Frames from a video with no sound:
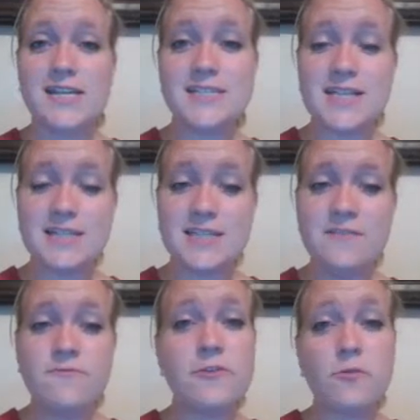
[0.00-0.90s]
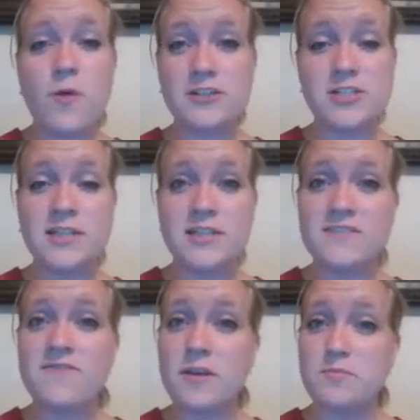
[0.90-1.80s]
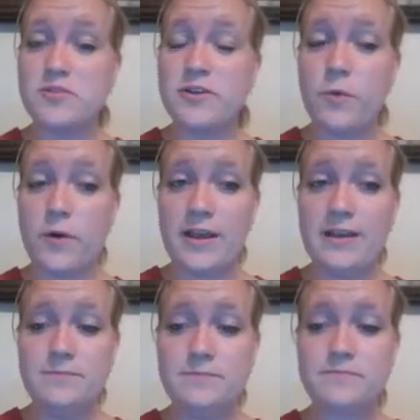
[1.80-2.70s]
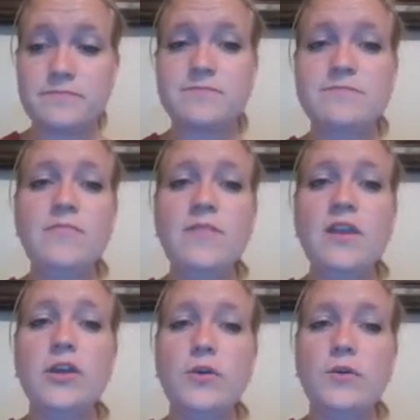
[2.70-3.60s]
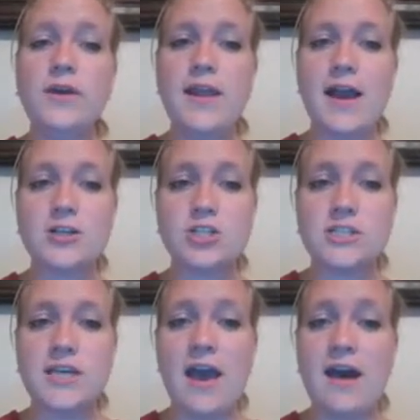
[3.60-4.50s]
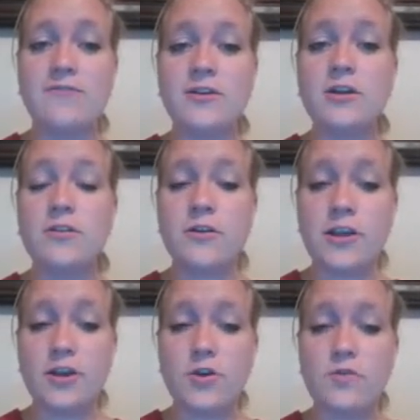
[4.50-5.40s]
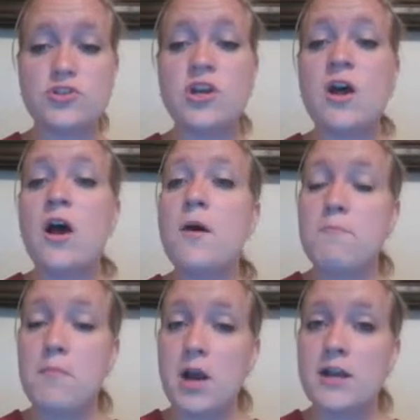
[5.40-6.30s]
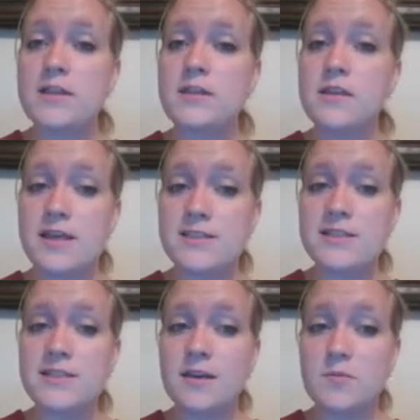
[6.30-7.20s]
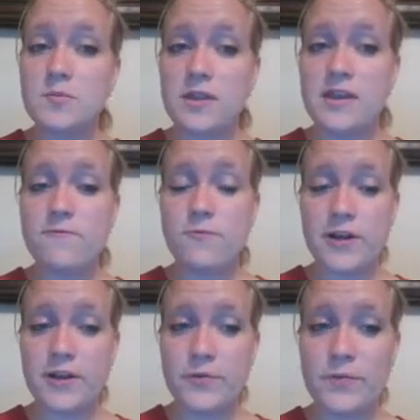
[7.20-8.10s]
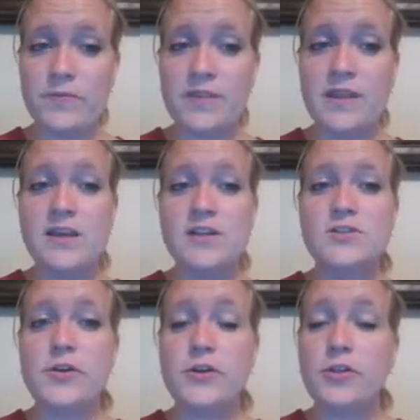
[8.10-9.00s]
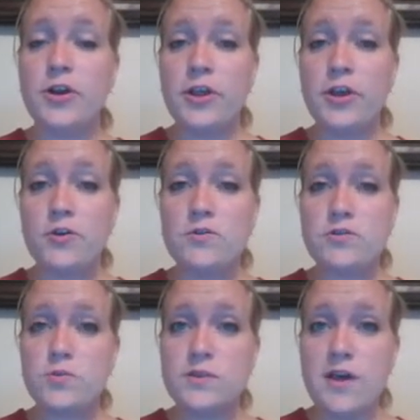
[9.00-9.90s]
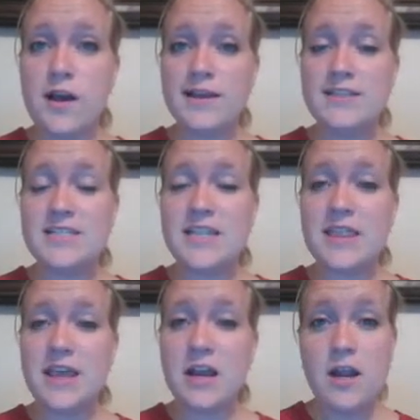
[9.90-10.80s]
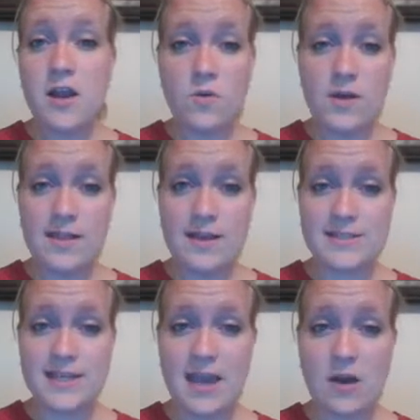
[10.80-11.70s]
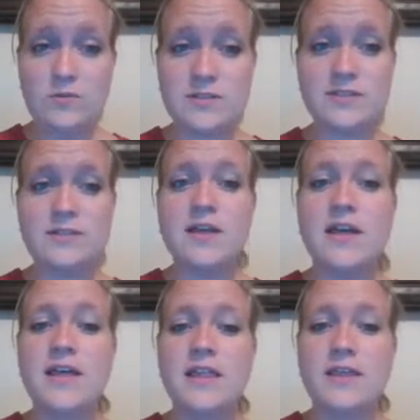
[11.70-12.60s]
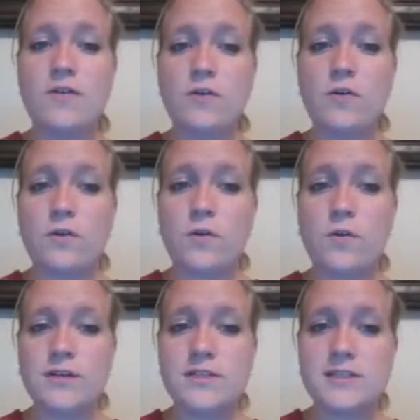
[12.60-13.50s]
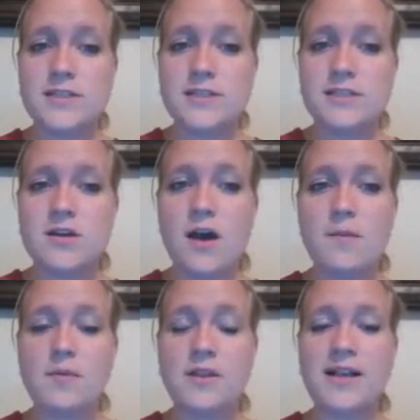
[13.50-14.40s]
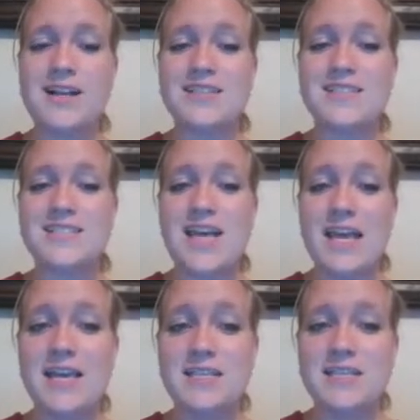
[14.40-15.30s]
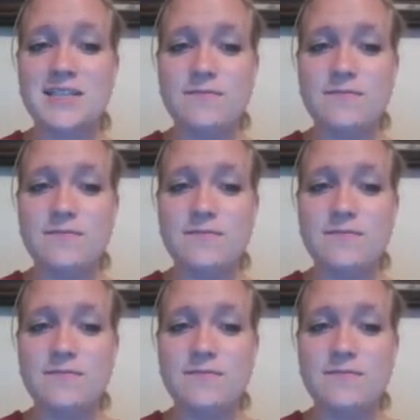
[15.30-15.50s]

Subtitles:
lesson, for watching this flipped recording, you can actually have your learning coach mark the lesson complete for you. So your learning coach will log into their OLS account. They'll go to courses at the top, click on science,